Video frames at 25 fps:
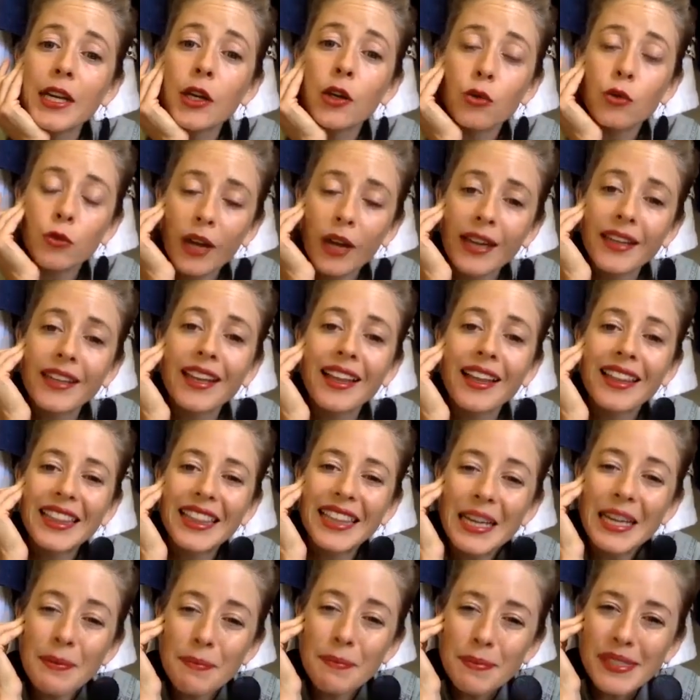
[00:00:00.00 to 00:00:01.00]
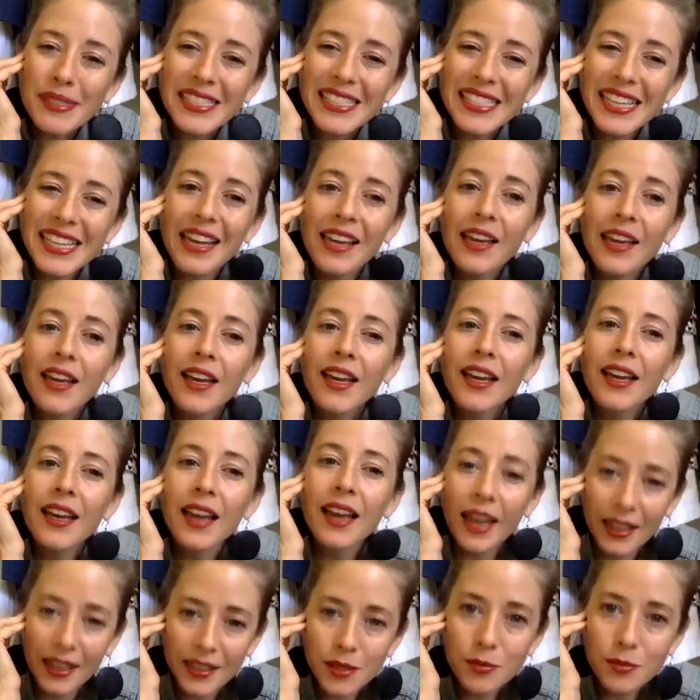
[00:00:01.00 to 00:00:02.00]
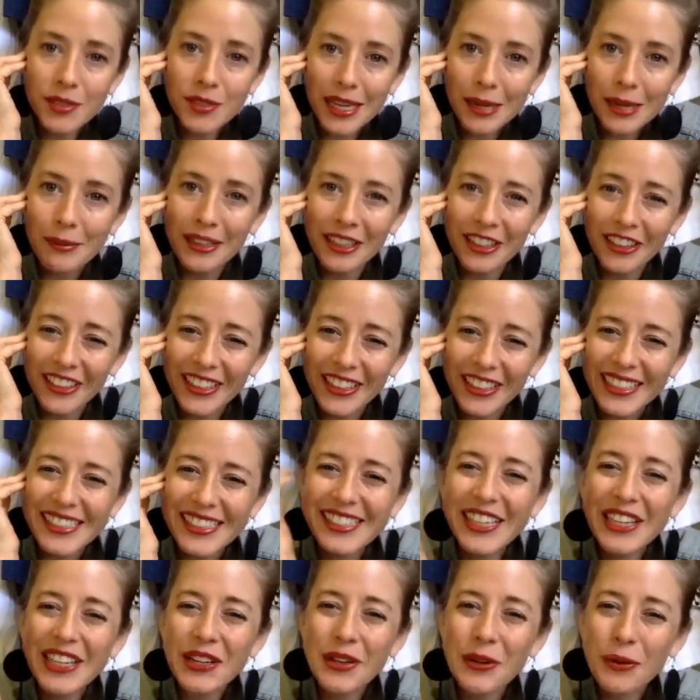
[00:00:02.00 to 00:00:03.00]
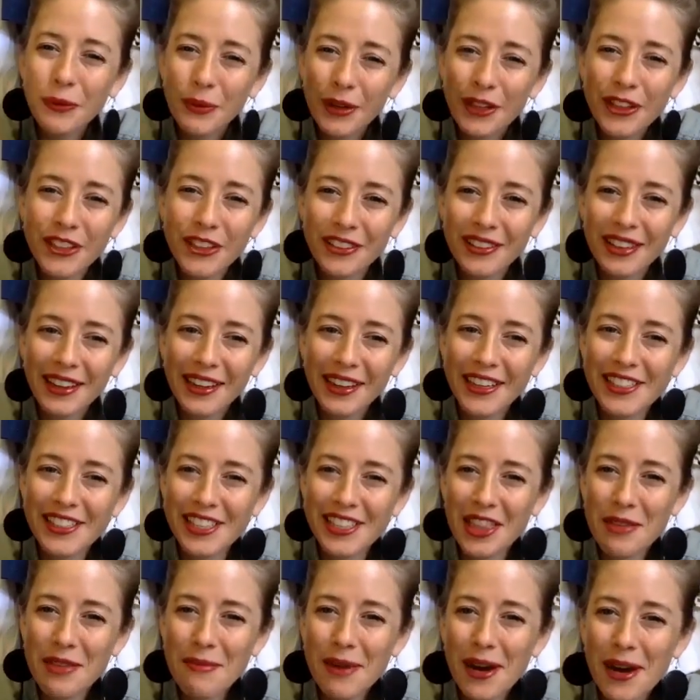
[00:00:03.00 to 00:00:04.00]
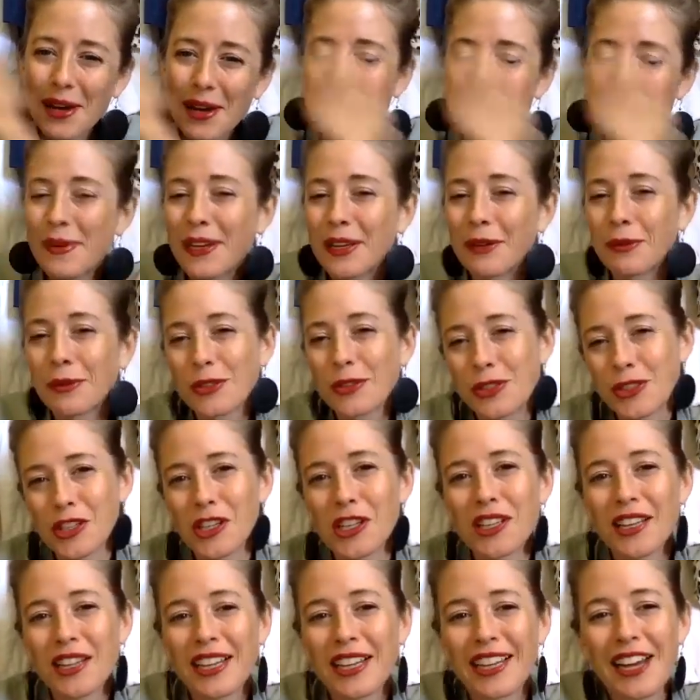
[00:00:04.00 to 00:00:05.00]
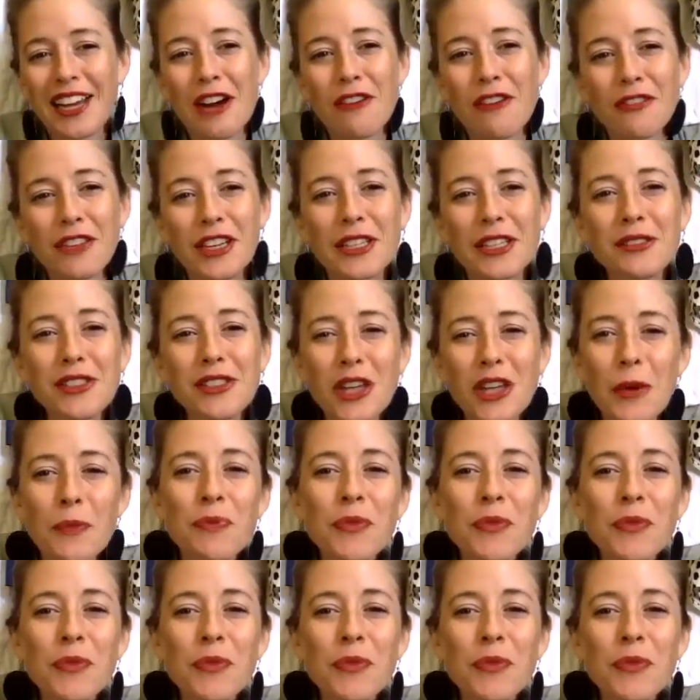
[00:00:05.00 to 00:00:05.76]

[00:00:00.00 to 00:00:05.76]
red lips and some statement earrings with your leggings on the bottom, and it will still look like an outfit. So